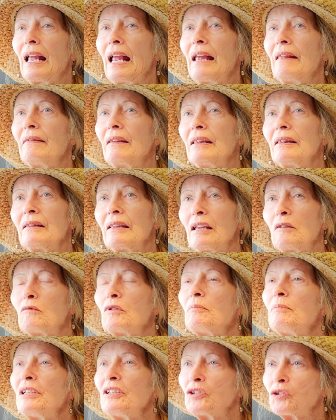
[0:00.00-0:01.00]
And then it
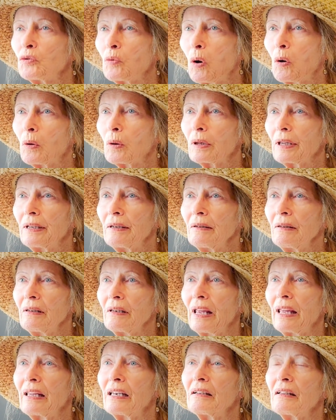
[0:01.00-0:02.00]
would be swollen,
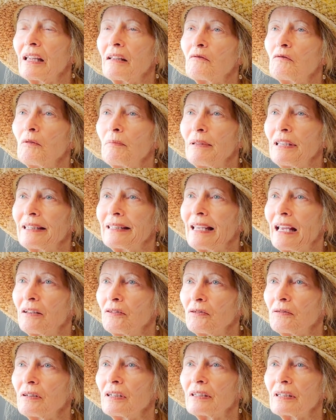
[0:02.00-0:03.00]
and it would be
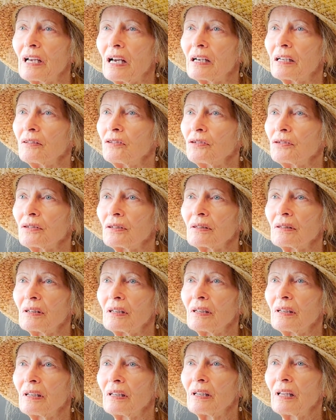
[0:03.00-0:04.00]
tender to touch.
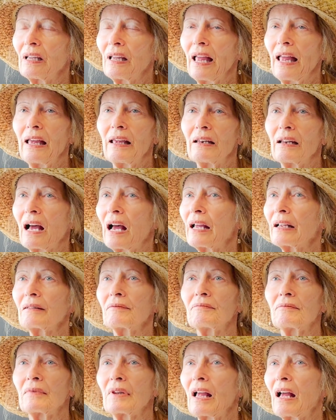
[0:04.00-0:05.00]
And I
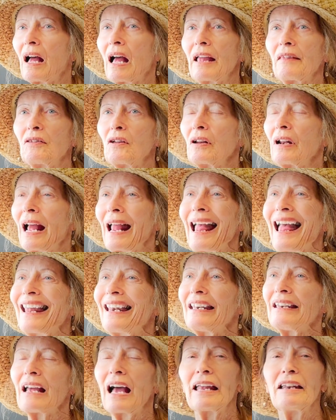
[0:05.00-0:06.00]
thought
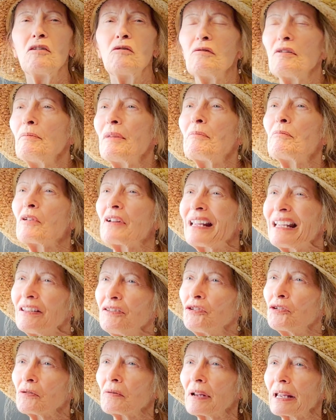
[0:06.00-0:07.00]
I don't remember
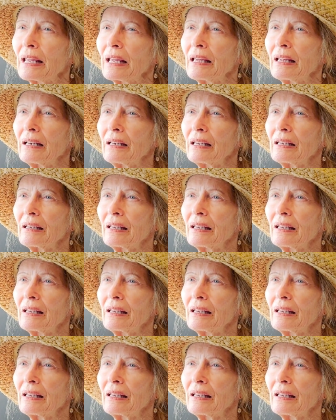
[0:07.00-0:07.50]
injuring it.